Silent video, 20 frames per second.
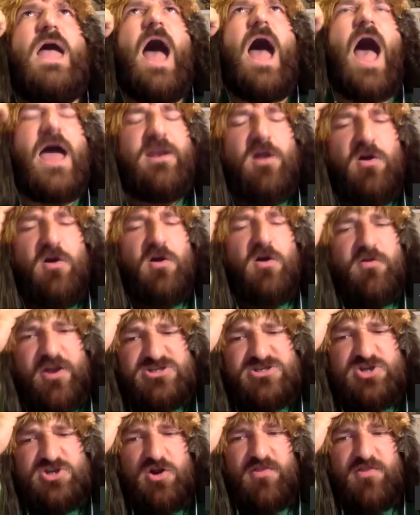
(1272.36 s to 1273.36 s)
I know there are
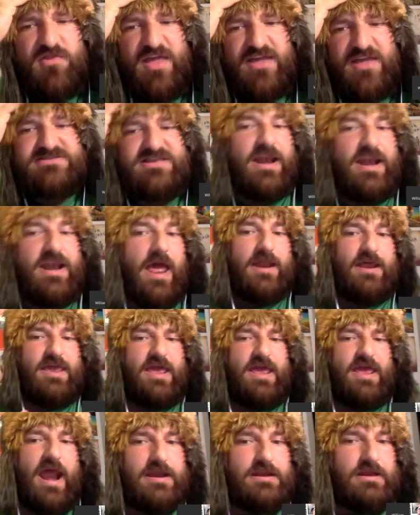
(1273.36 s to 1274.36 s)
certain things, and
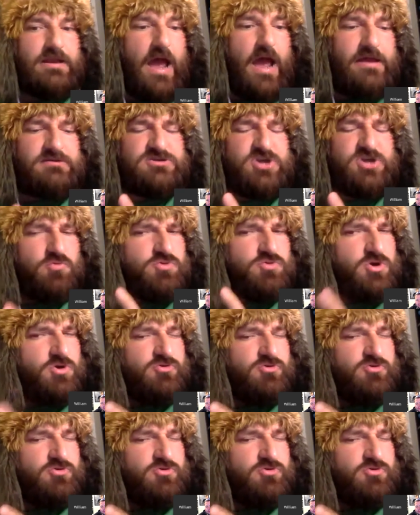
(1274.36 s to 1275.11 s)
again, I don't know